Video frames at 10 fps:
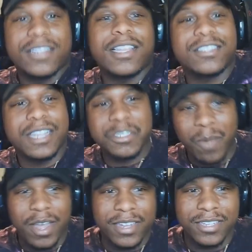That's that's
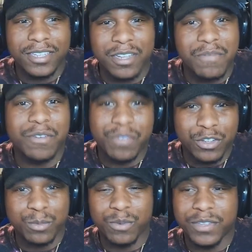my idea of a first
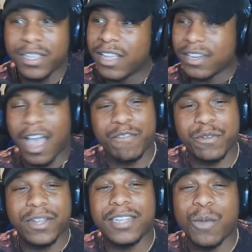movie. I feel
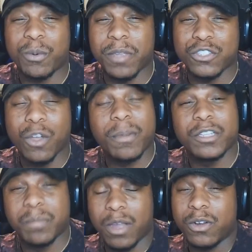like that would have been so much
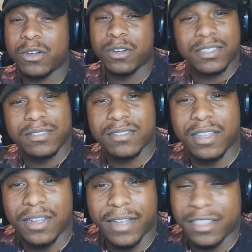better.
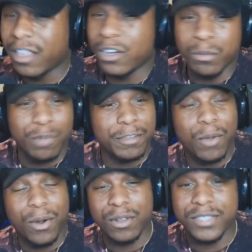Uh, at the end of the movie,
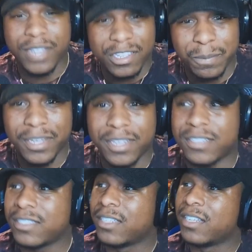Mario saves Peach,
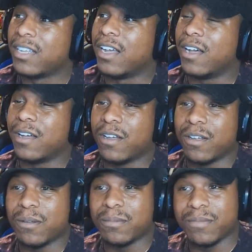
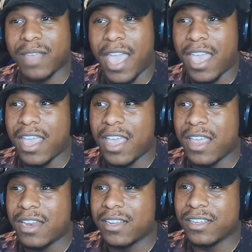um,
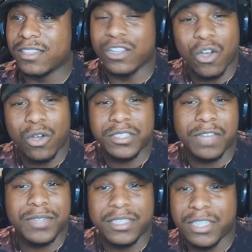and the Kongs have
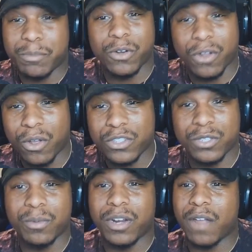to accept their loss or
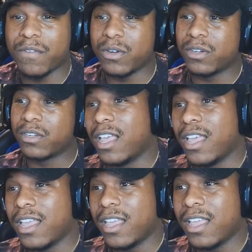whatever,
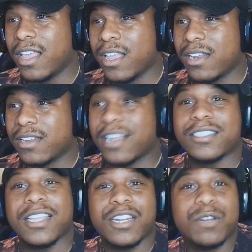and that's
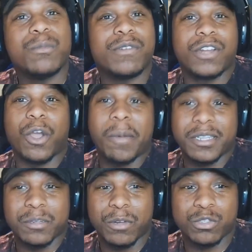the end of the movie. They go back to
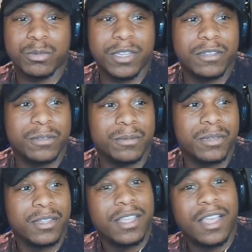the Mushroom Kingdom.
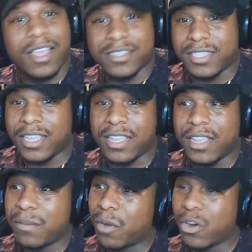It's the
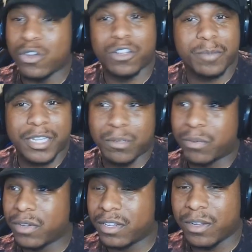end. Mario goes back to
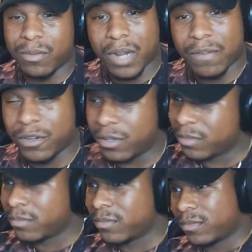Brooklyn, whatever.
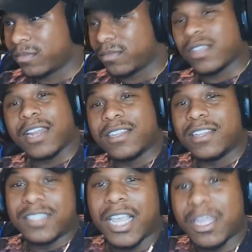And in the
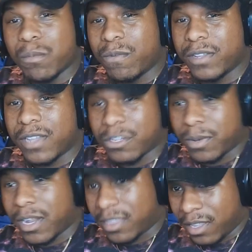second movie, that's when
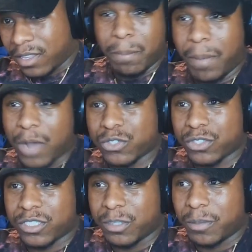I think Bowser
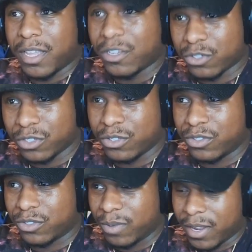should have been
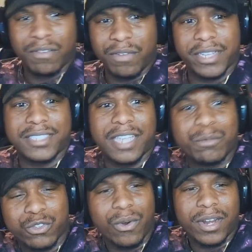introduced, right? Fuck it, same
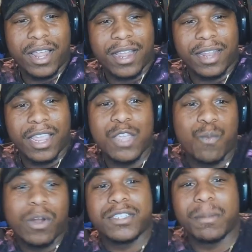storyline. Like he
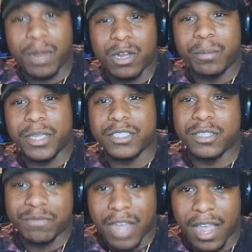wants to marry Peach, and
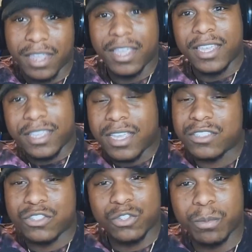if not, he has a
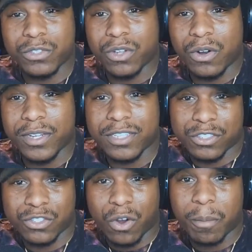superstar. He has the
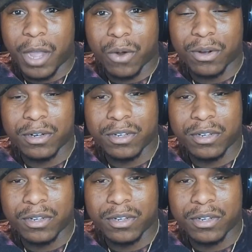star power.